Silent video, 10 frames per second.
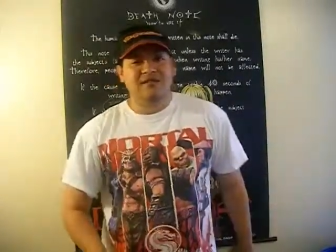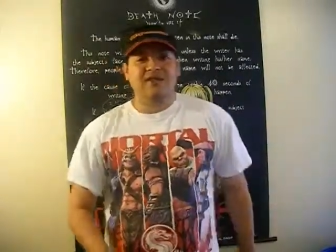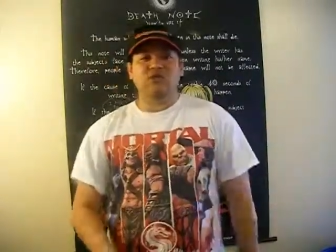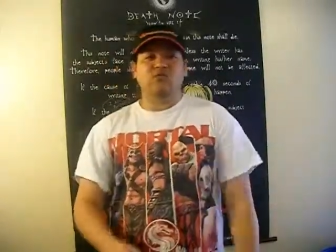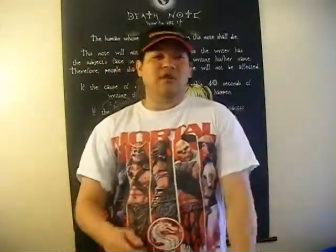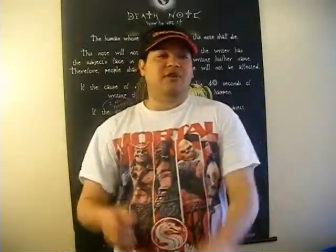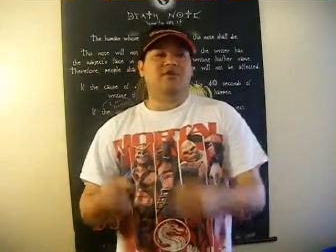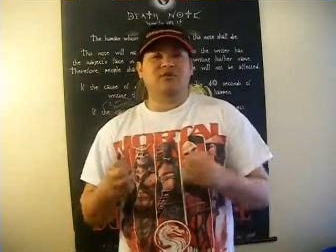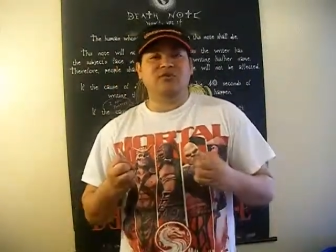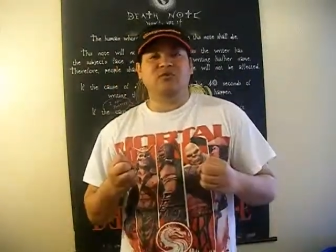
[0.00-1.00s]
They do run
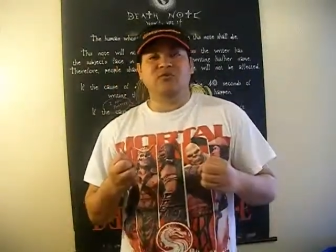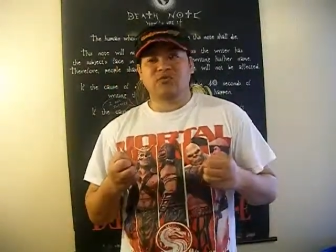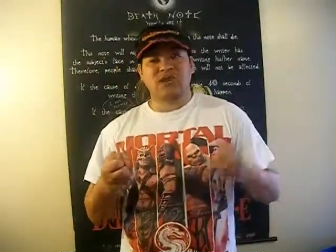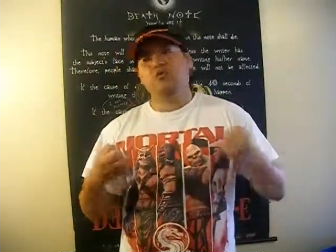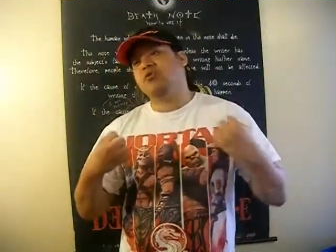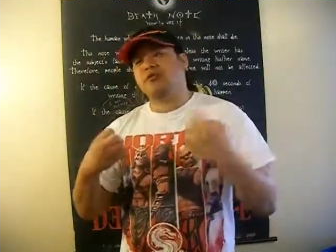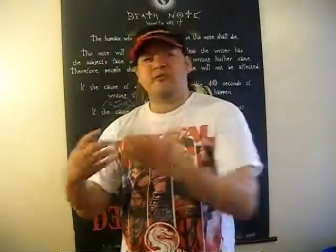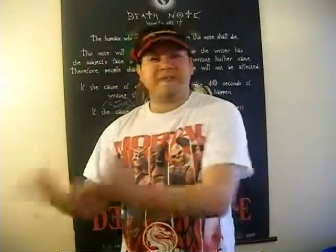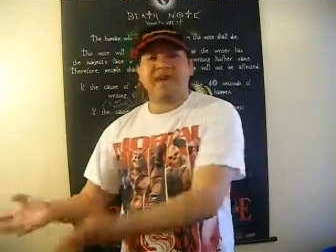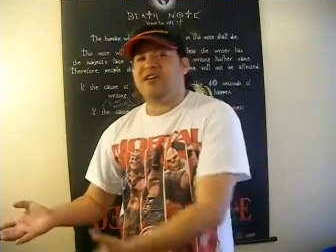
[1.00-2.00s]
into, they do go
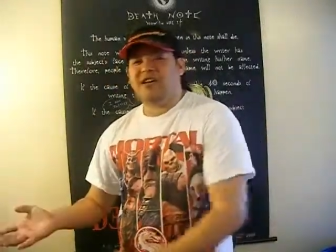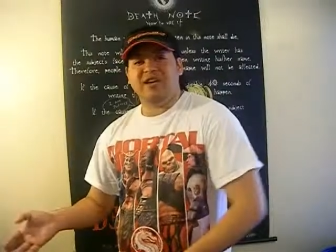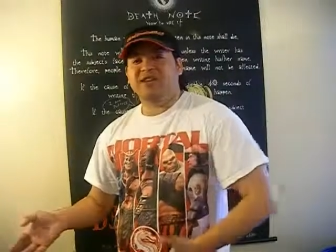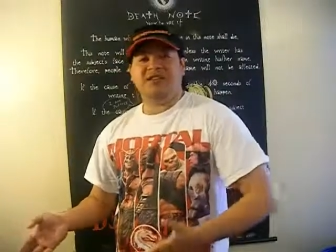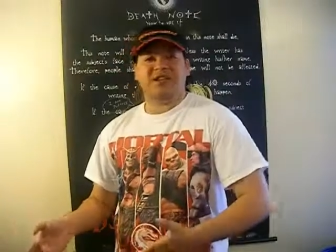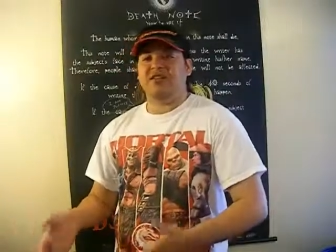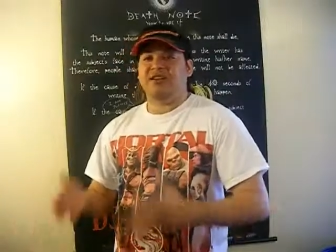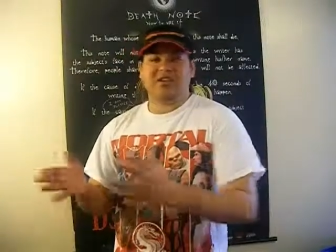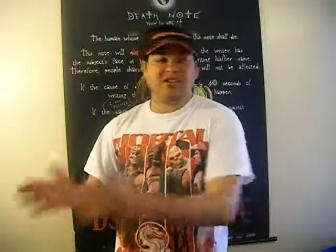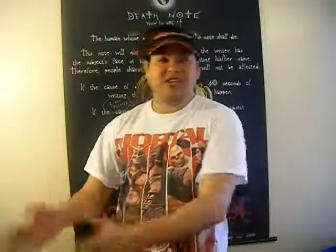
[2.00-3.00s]
to Vegas and the
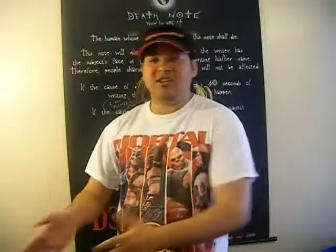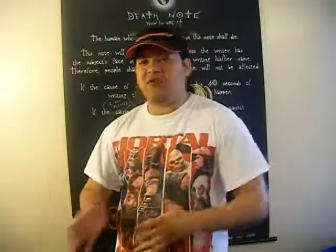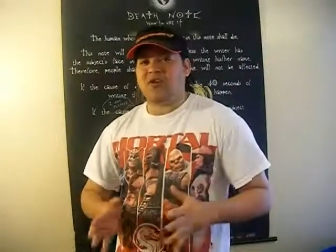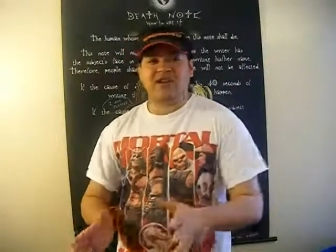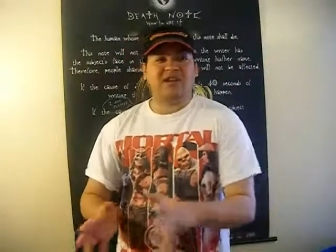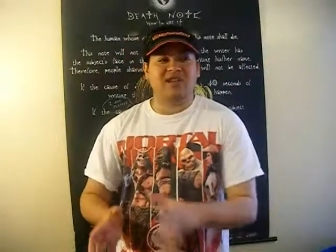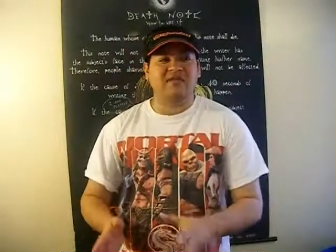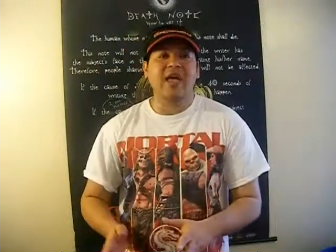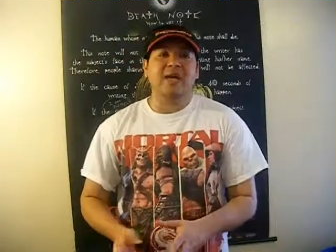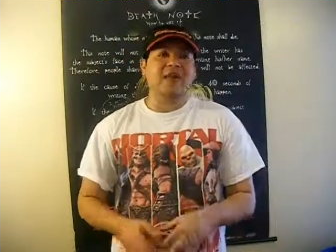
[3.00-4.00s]
casino and all that
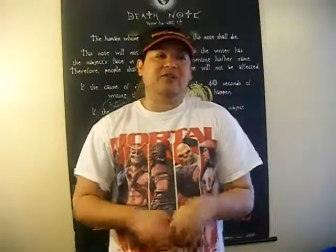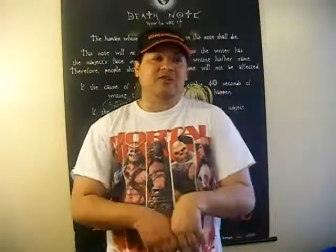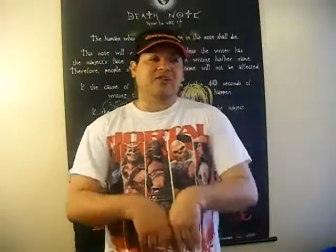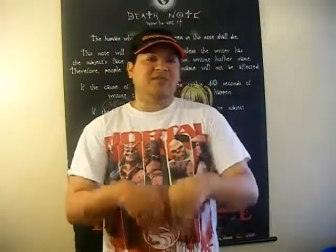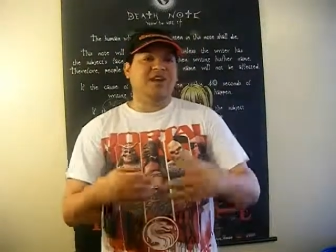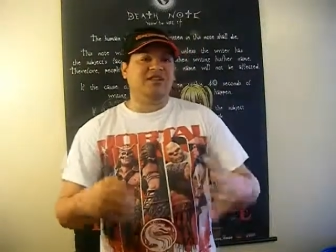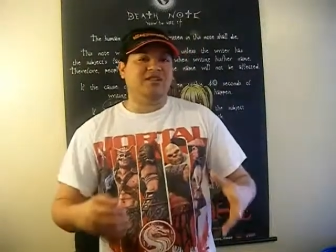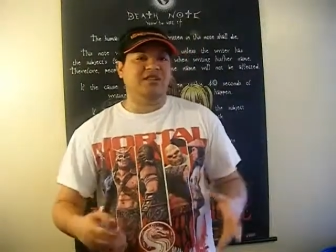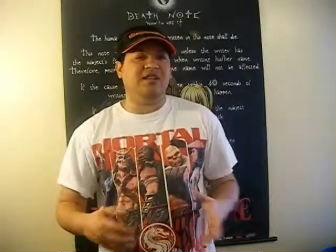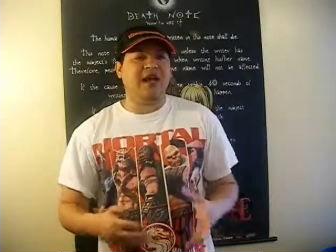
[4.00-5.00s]
stuff. But these are just places
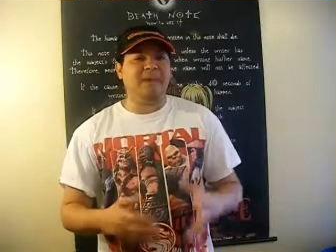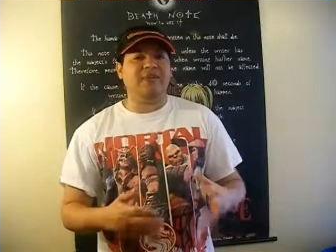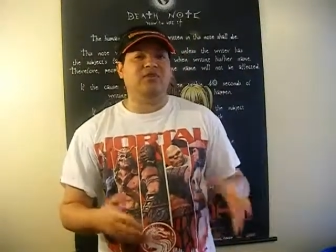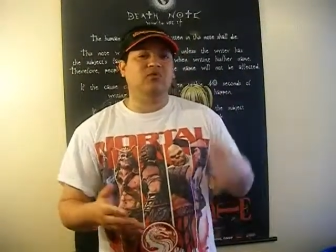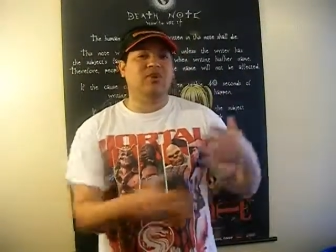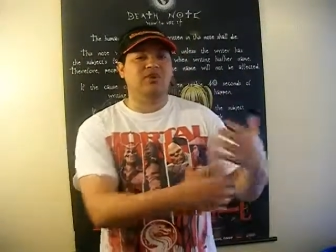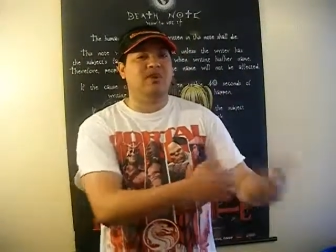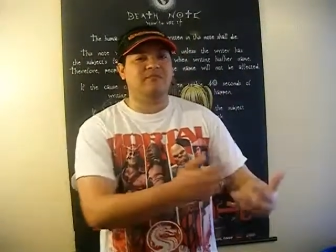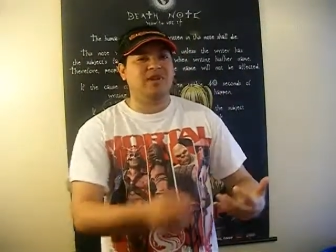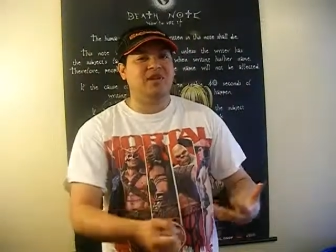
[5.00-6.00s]
that they happen to end
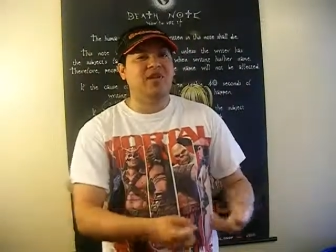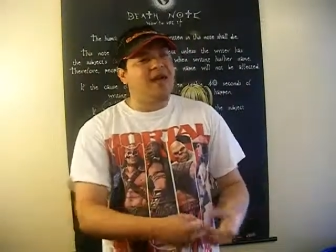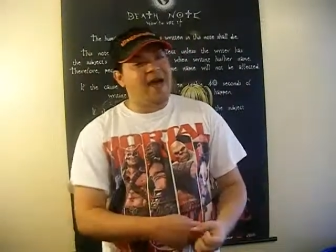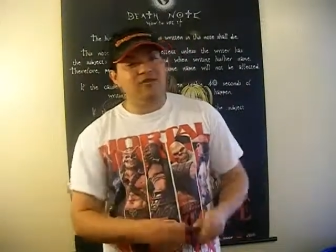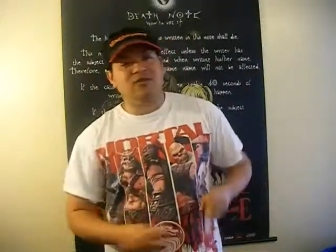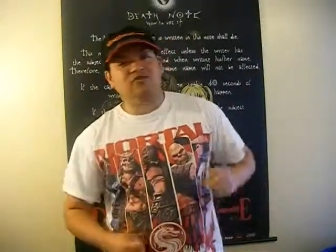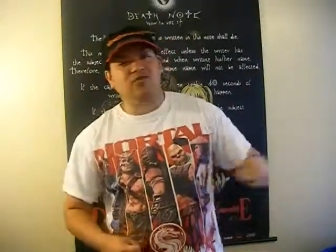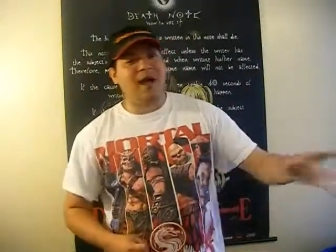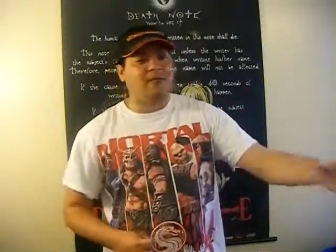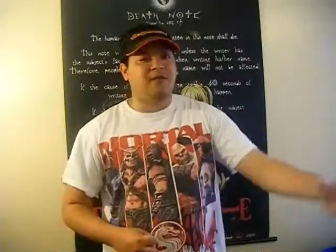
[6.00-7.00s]
up in as they're
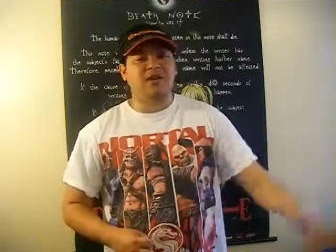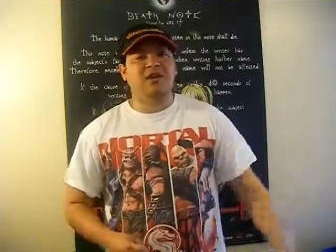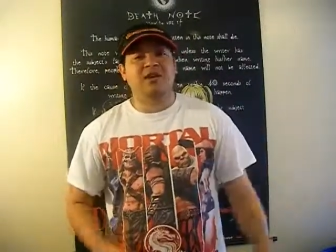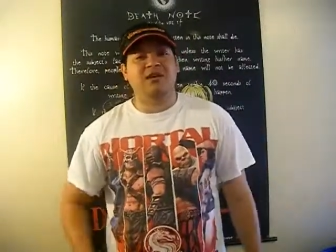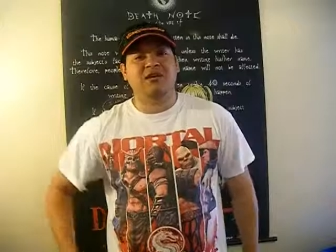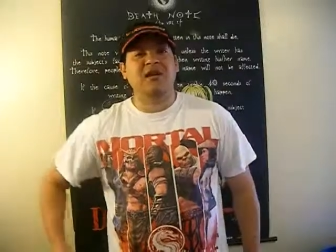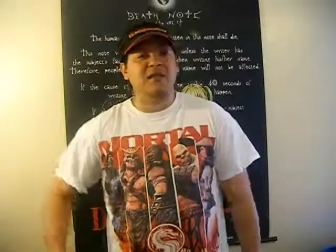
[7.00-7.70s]
traveling.